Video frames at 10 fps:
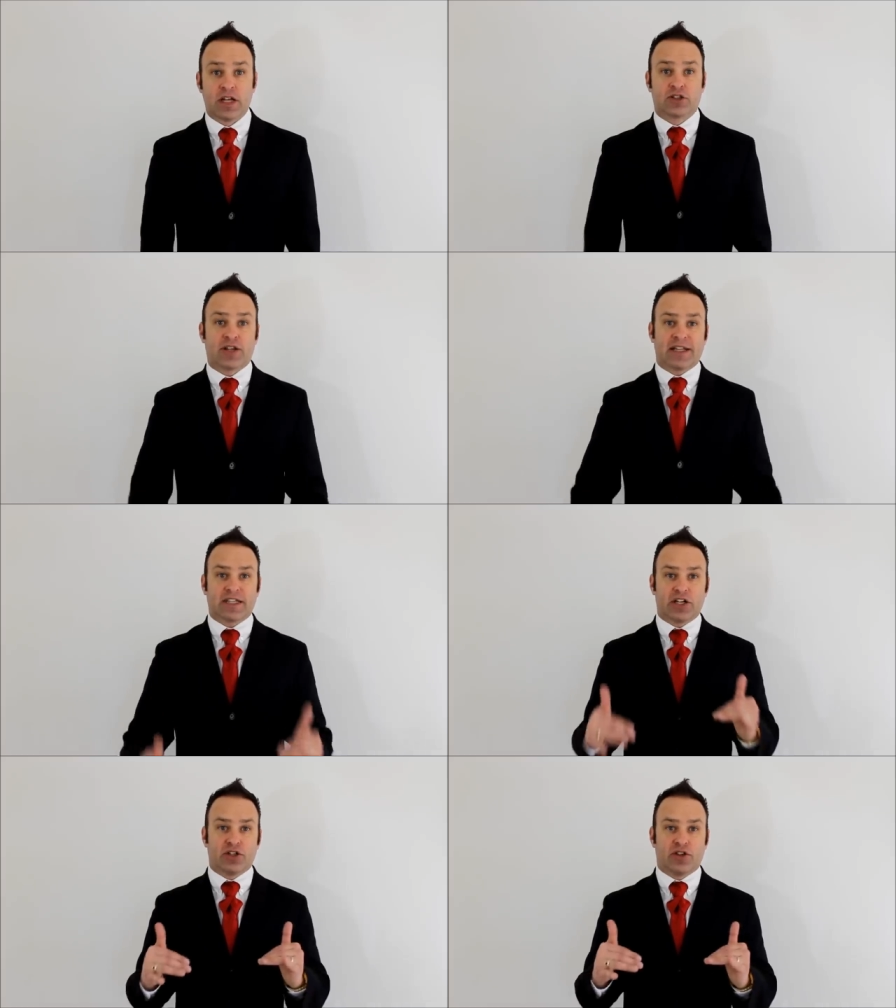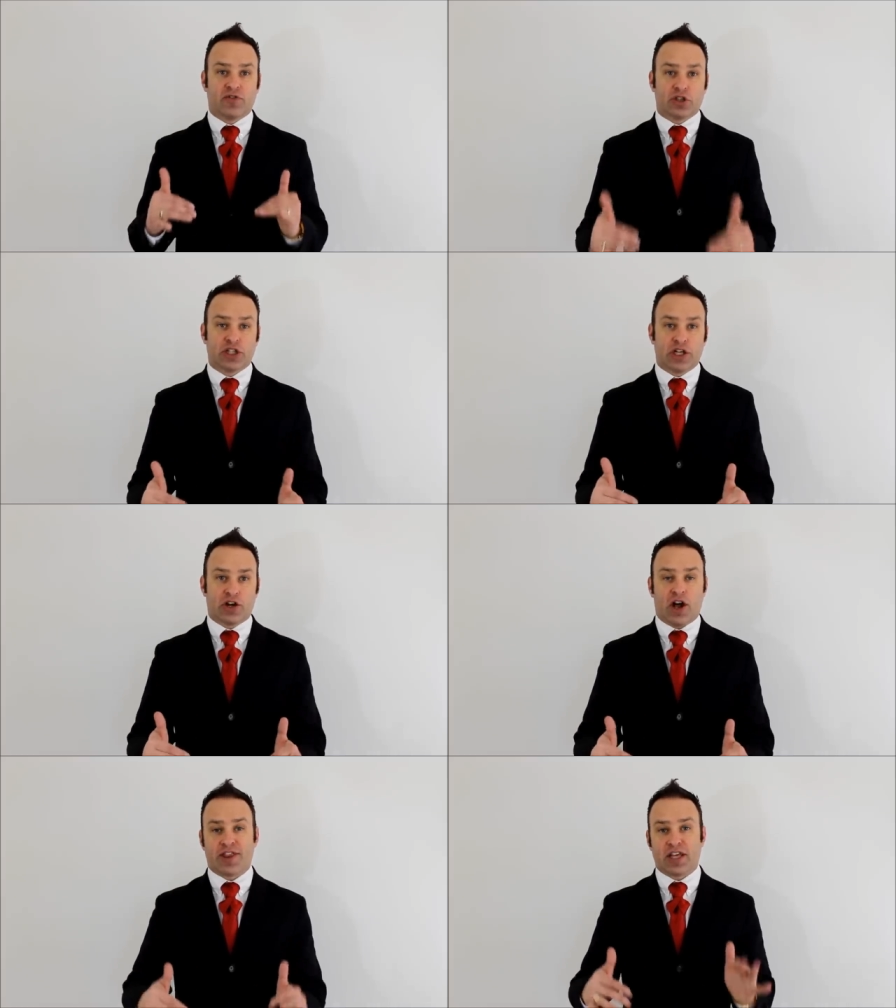So that's how you do the Virginia
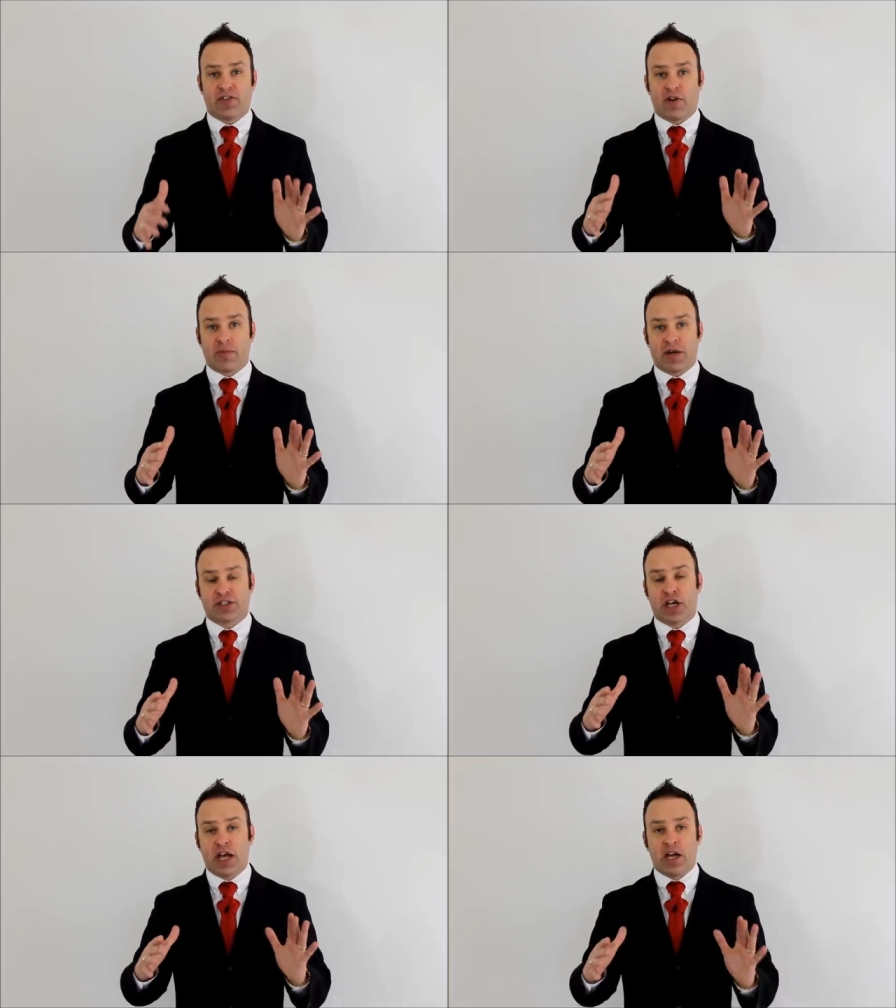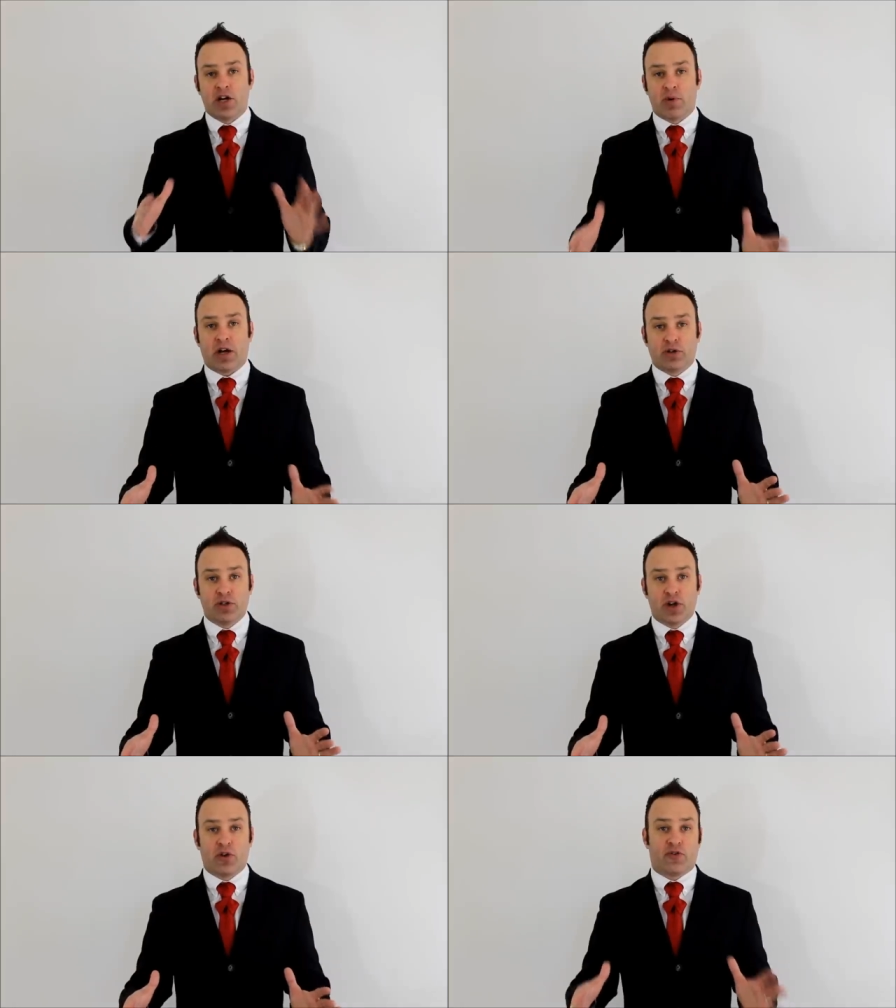knot. Thank you very much, Noel
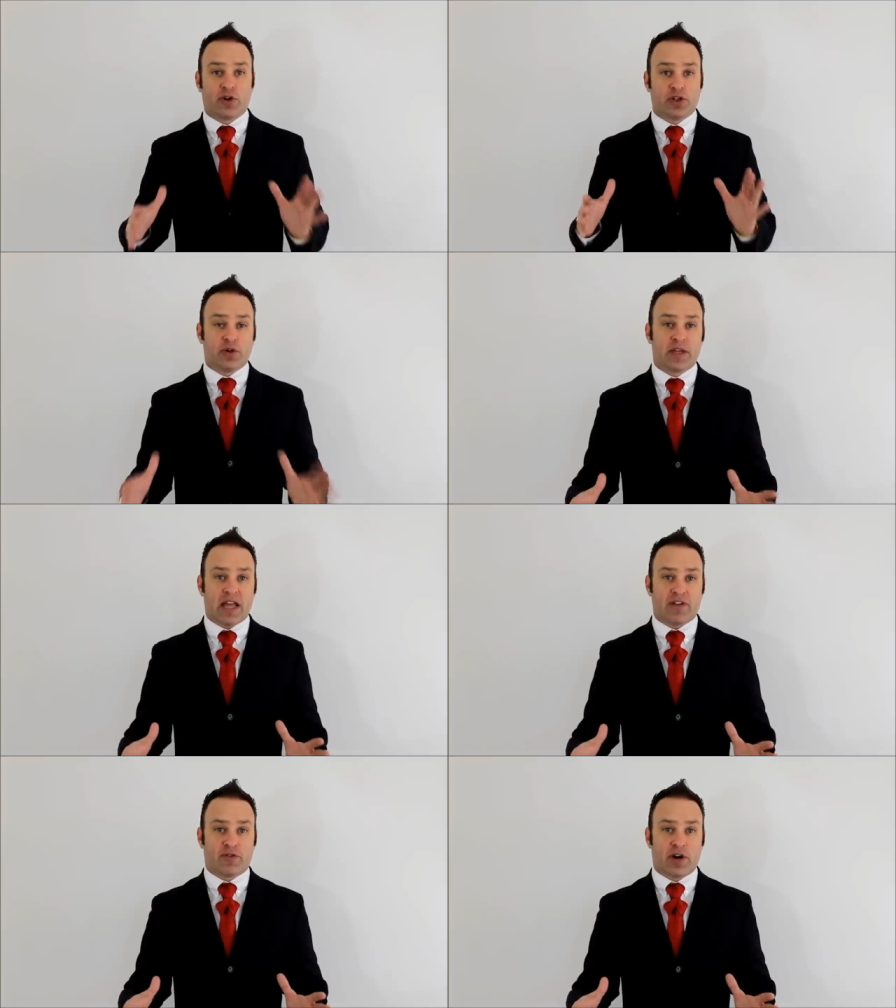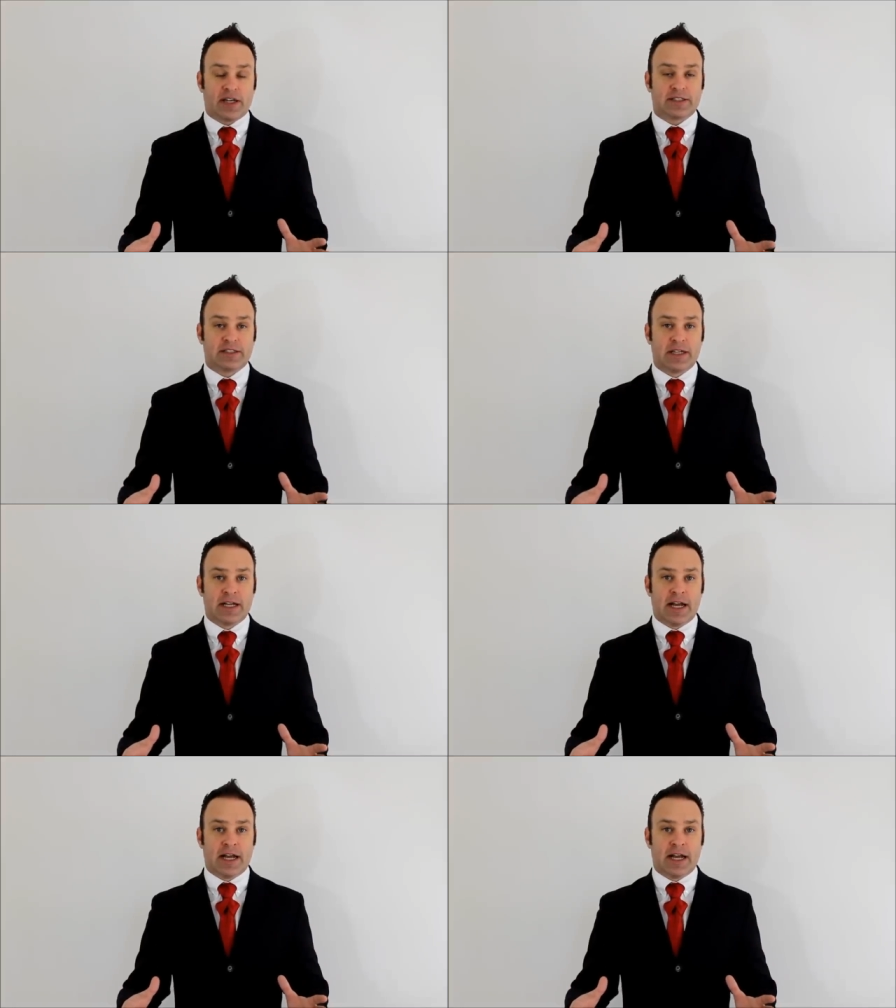Junio, for doing that for us.